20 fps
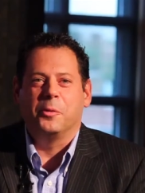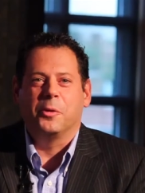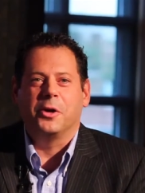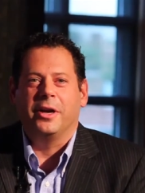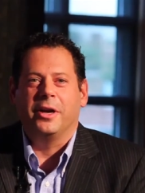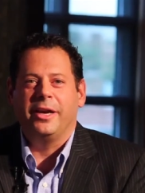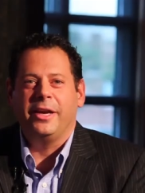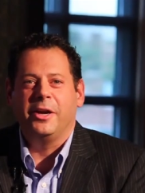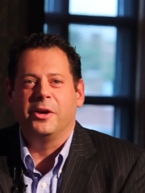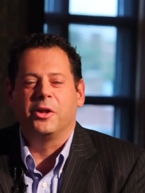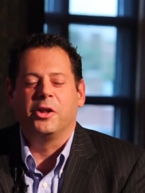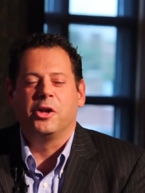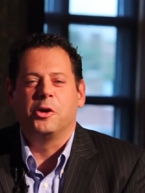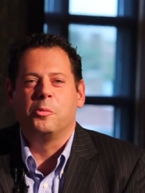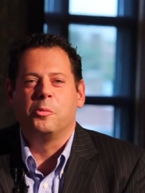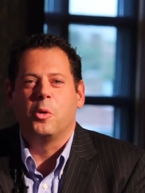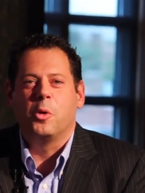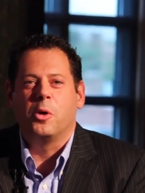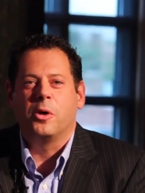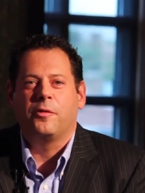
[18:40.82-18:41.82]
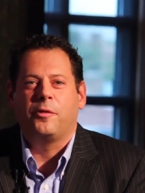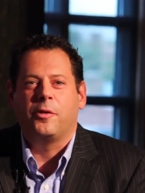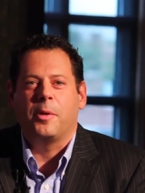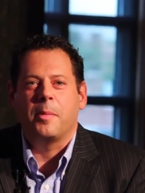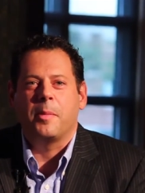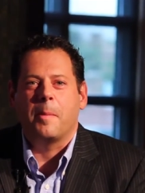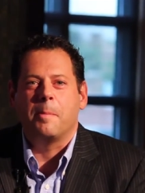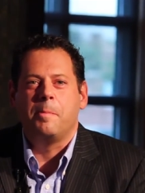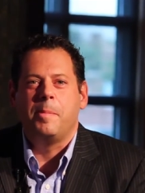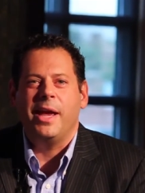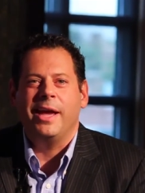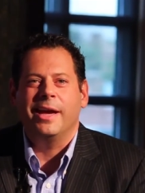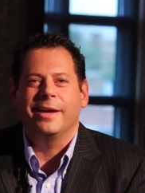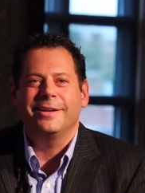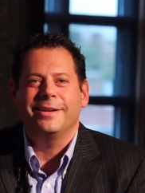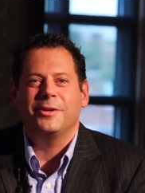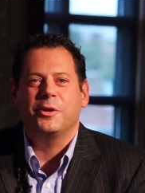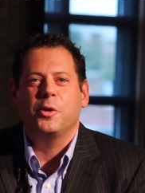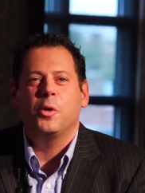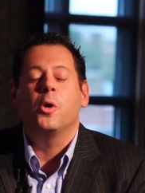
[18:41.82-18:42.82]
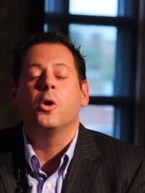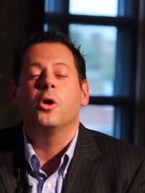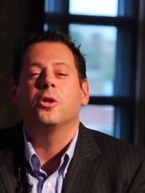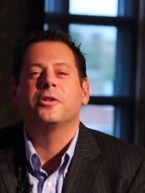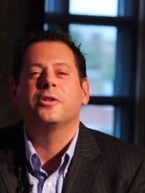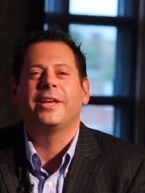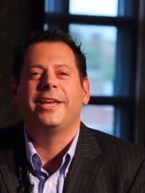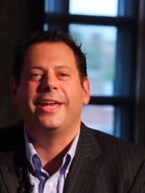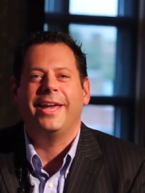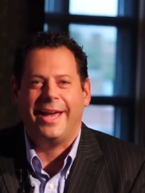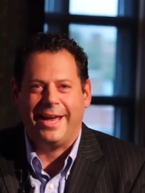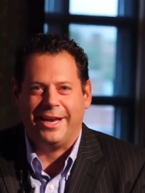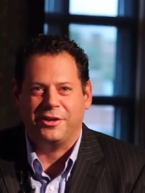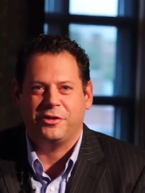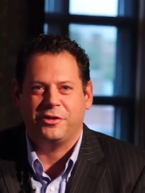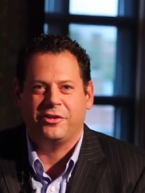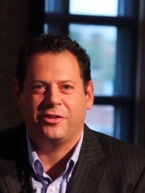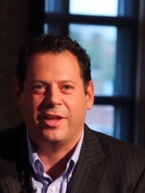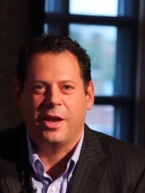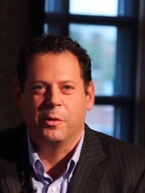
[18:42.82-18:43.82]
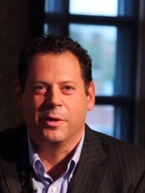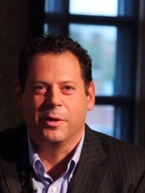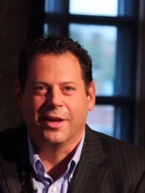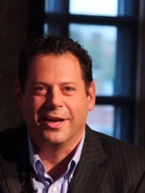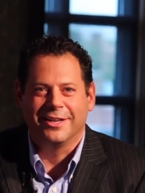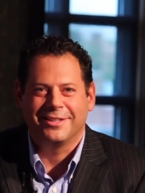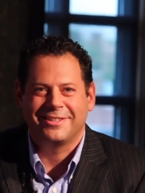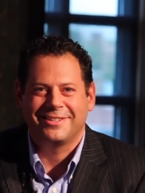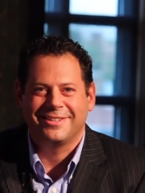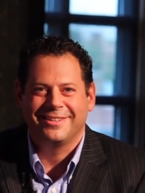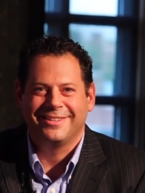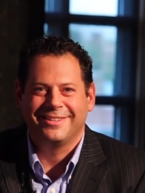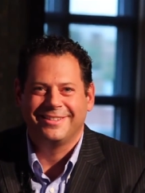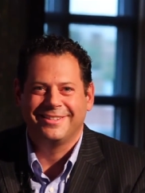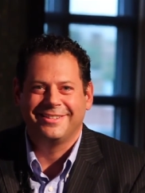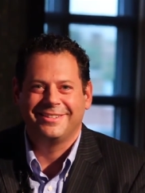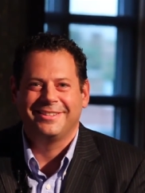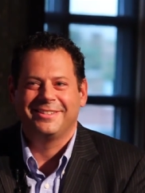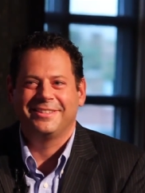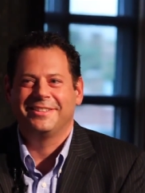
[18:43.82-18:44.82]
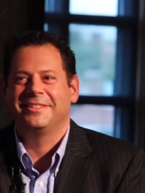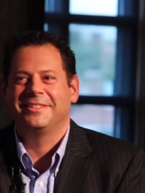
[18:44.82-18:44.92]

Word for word: we're going to hear a little more from Band Called Catch. Stay with us.